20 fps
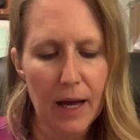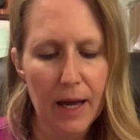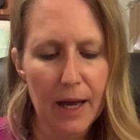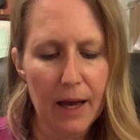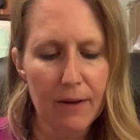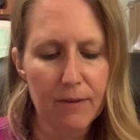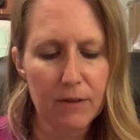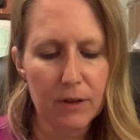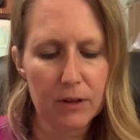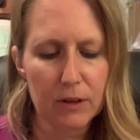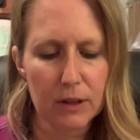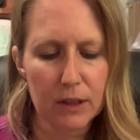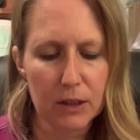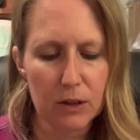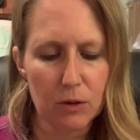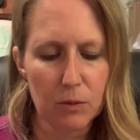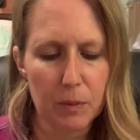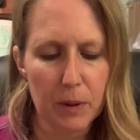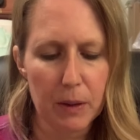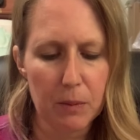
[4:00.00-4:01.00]
I have a
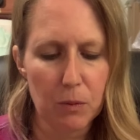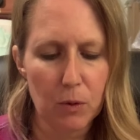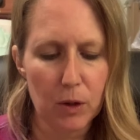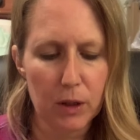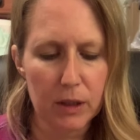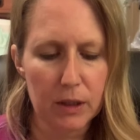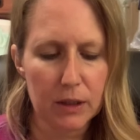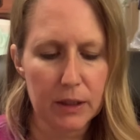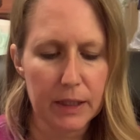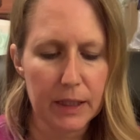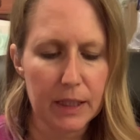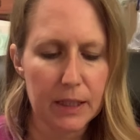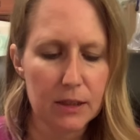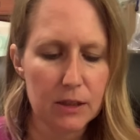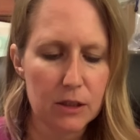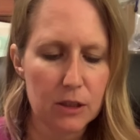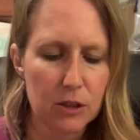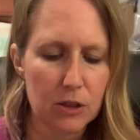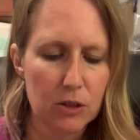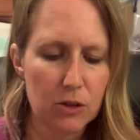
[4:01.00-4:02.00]
little bit more cleaning
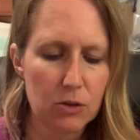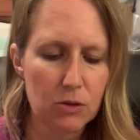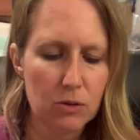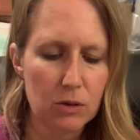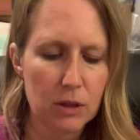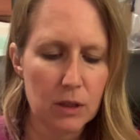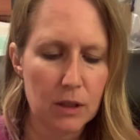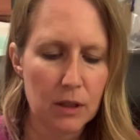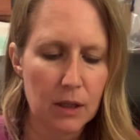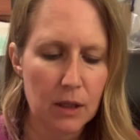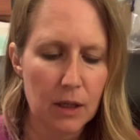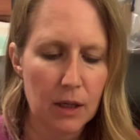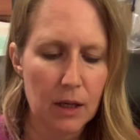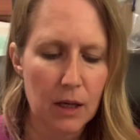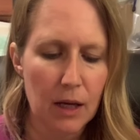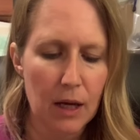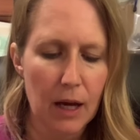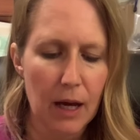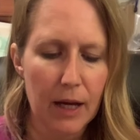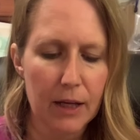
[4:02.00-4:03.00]
to do.
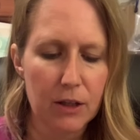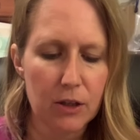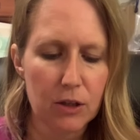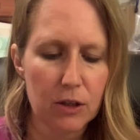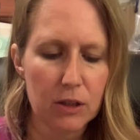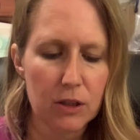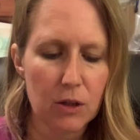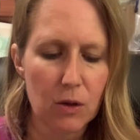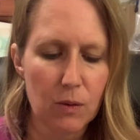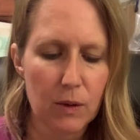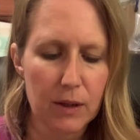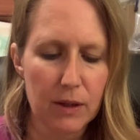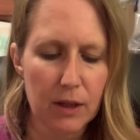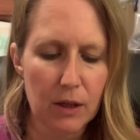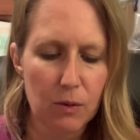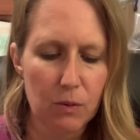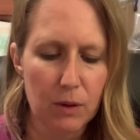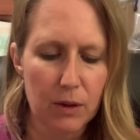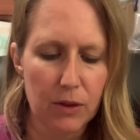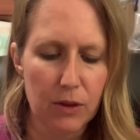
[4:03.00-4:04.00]
I could go in
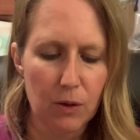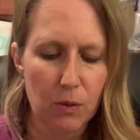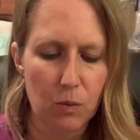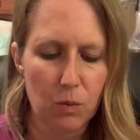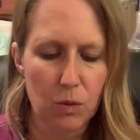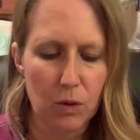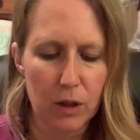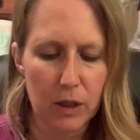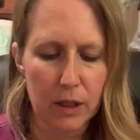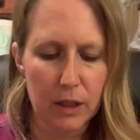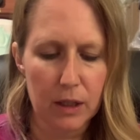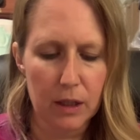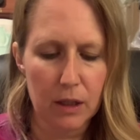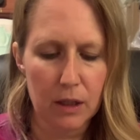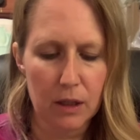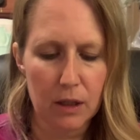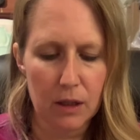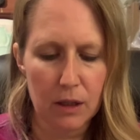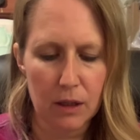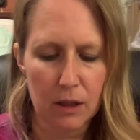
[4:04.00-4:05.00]
there with a wood
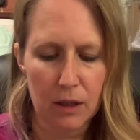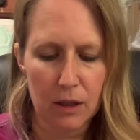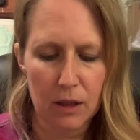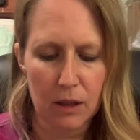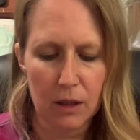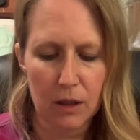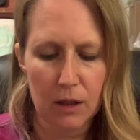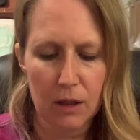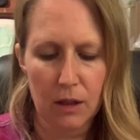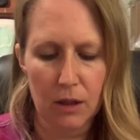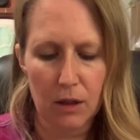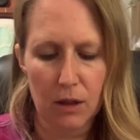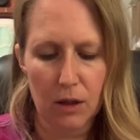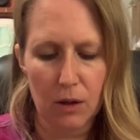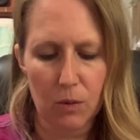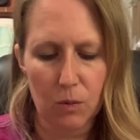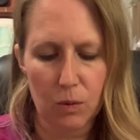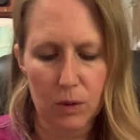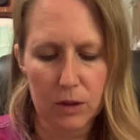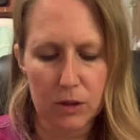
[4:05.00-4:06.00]

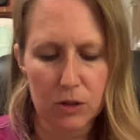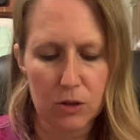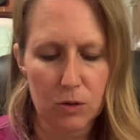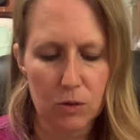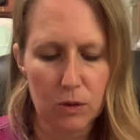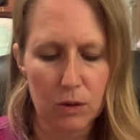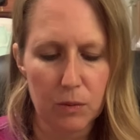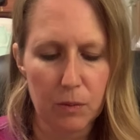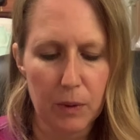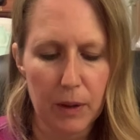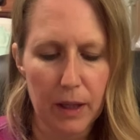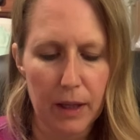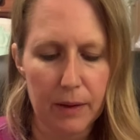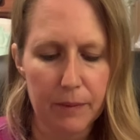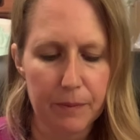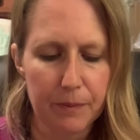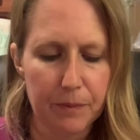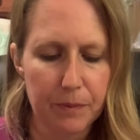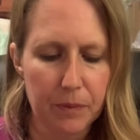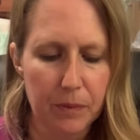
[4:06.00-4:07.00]
tool, but
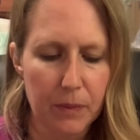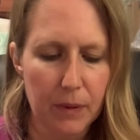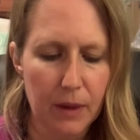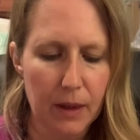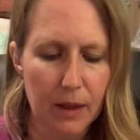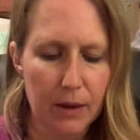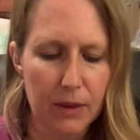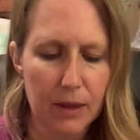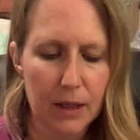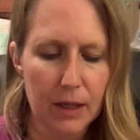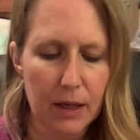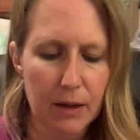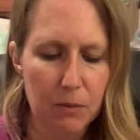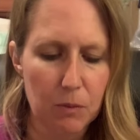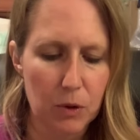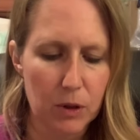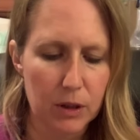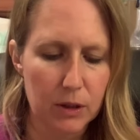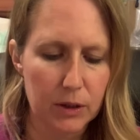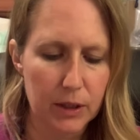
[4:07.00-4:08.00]
I think I have
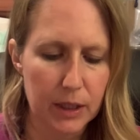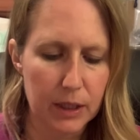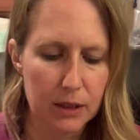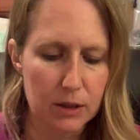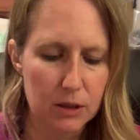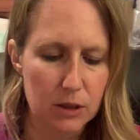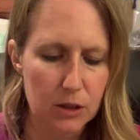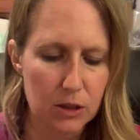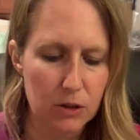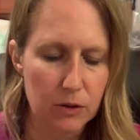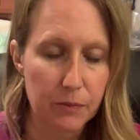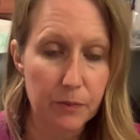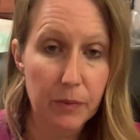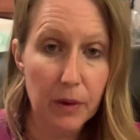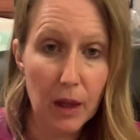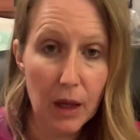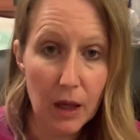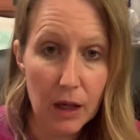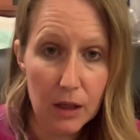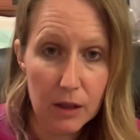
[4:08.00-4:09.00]
more cleaning to do.
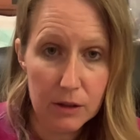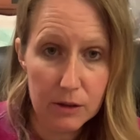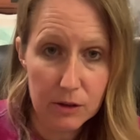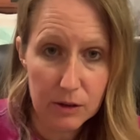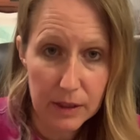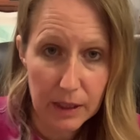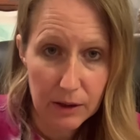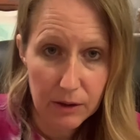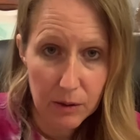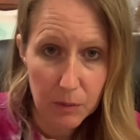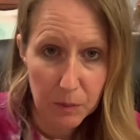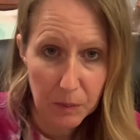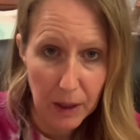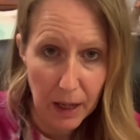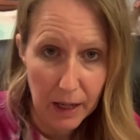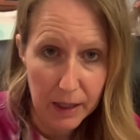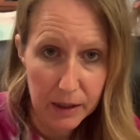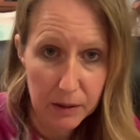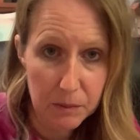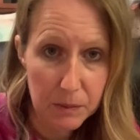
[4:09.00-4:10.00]
So now the
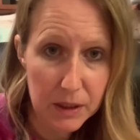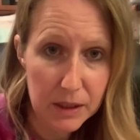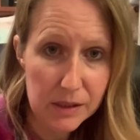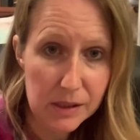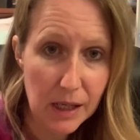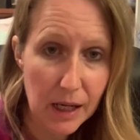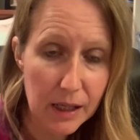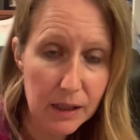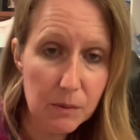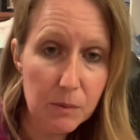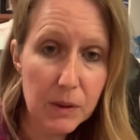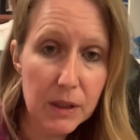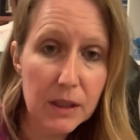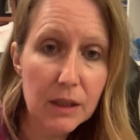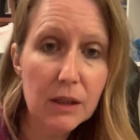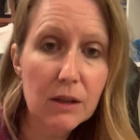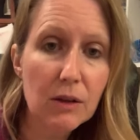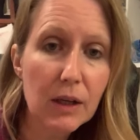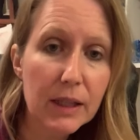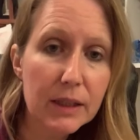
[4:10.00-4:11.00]
bottom has kind of been
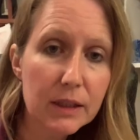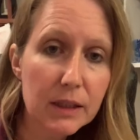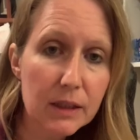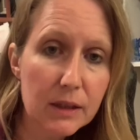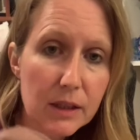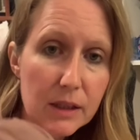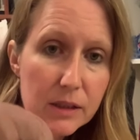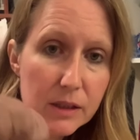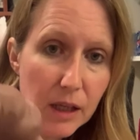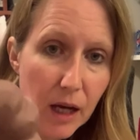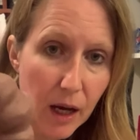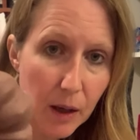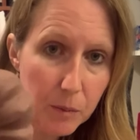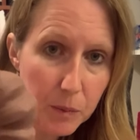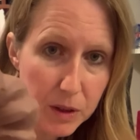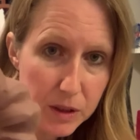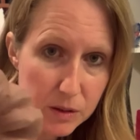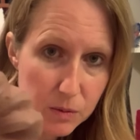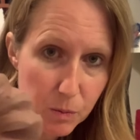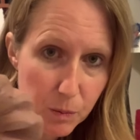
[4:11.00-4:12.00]
neglected. The top
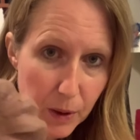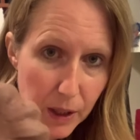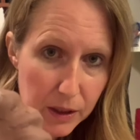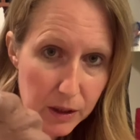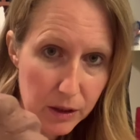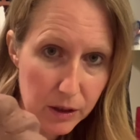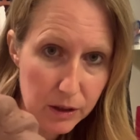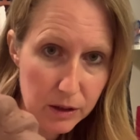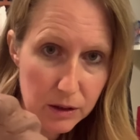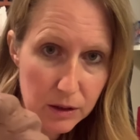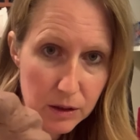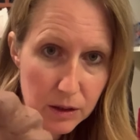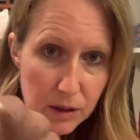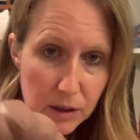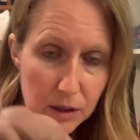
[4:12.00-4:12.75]
is better,